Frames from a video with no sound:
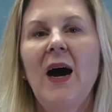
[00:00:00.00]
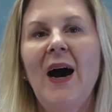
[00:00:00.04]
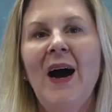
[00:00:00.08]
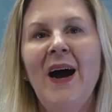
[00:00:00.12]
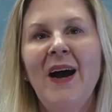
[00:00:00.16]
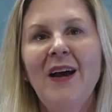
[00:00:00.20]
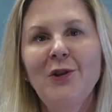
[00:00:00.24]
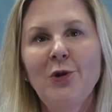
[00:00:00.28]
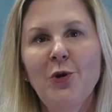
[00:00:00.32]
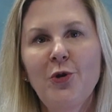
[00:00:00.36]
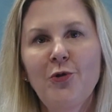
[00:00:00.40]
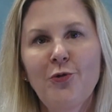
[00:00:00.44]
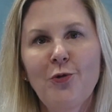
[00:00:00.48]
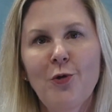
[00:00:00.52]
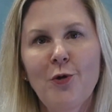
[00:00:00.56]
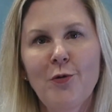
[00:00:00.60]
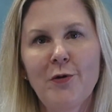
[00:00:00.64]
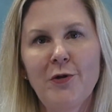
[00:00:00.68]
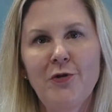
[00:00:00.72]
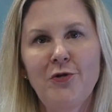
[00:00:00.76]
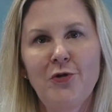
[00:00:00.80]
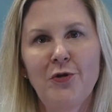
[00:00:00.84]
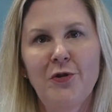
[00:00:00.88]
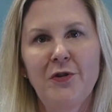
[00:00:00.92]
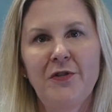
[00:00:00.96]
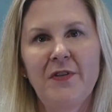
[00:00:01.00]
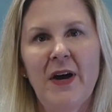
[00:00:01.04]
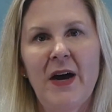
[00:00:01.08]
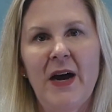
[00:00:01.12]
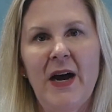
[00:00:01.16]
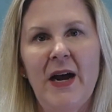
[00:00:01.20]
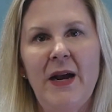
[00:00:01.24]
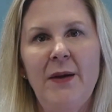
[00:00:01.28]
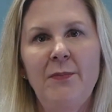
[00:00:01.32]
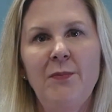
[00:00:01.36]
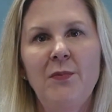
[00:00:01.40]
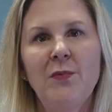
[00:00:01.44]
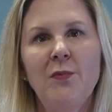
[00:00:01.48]
I look forward to a
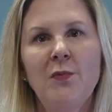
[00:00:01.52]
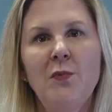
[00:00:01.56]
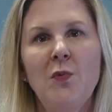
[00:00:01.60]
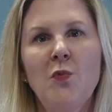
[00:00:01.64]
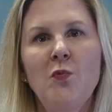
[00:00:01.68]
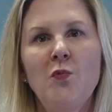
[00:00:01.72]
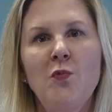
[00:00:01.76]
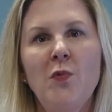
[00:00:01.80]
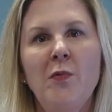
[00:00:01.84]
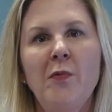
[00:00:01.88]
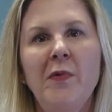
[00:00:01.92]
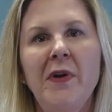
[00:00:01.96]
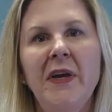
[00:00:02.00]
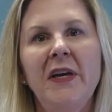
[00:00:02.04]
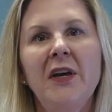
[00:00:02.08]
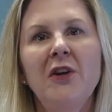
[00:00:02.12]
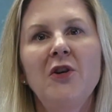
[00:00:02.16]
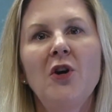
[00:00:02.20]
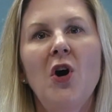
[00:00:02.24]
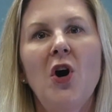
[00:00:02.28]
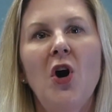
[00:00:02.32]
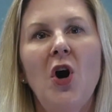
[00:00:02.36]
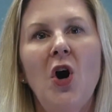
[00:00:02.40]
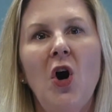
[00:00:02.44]
time when we can